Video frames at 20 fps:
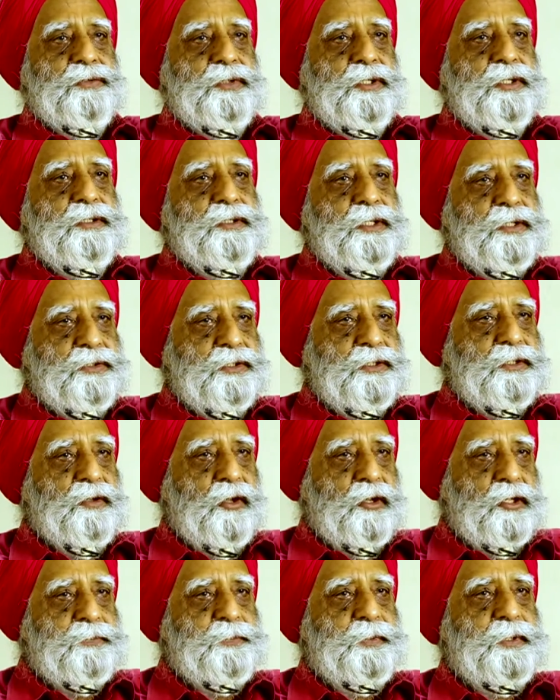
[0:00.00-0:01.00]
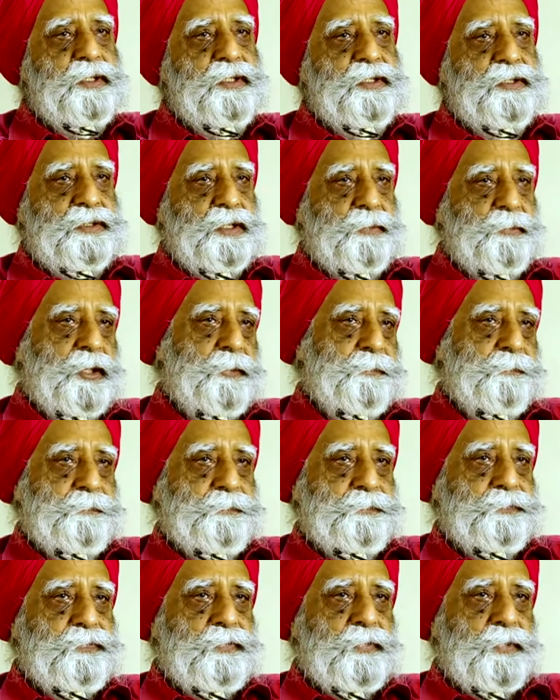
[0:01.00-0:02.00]
and seen that this hospital has come up.
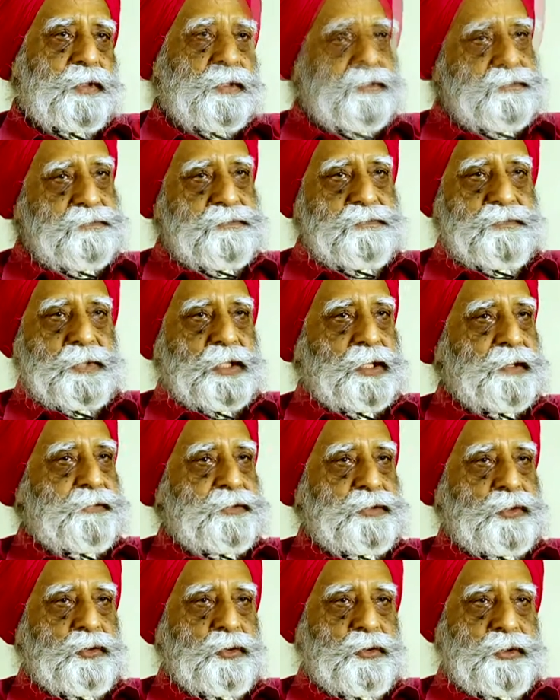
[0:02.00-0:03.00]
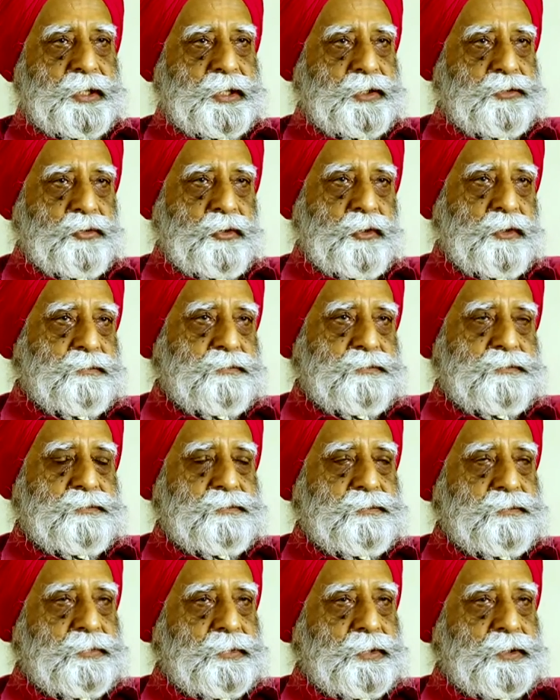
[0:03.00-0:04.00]
I was alone at home
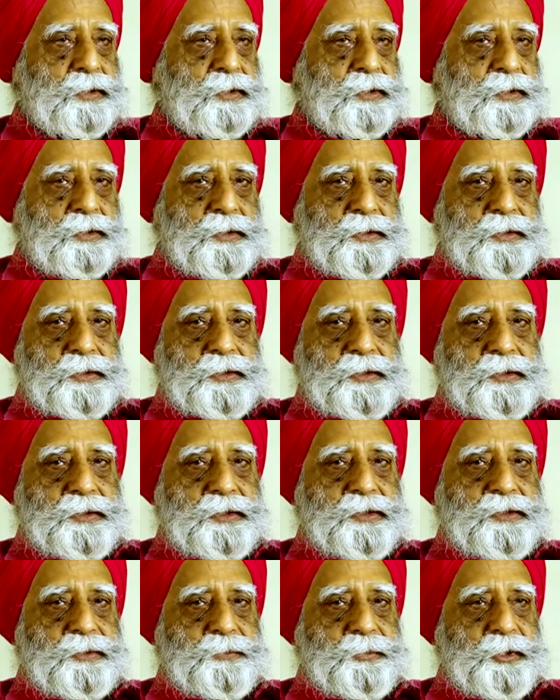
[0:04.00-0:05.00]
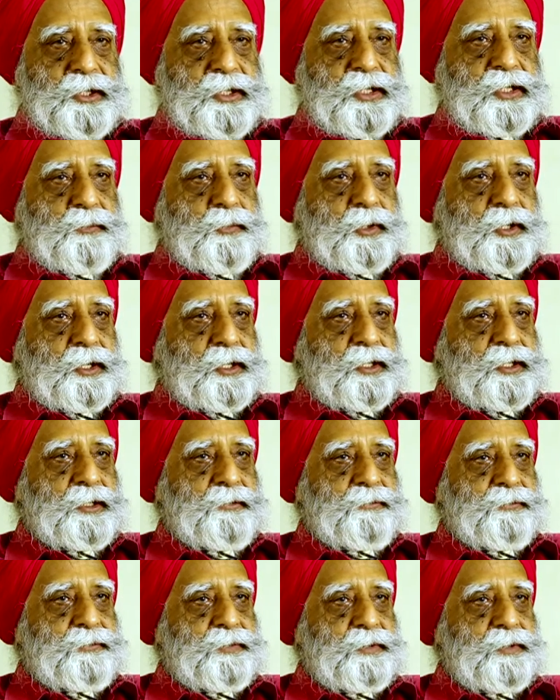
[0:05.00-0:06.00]
in the building where I
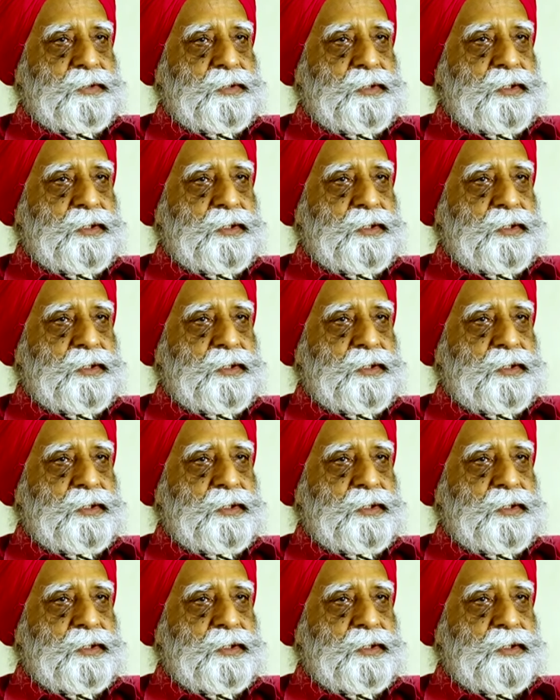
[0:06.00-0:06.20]
lived.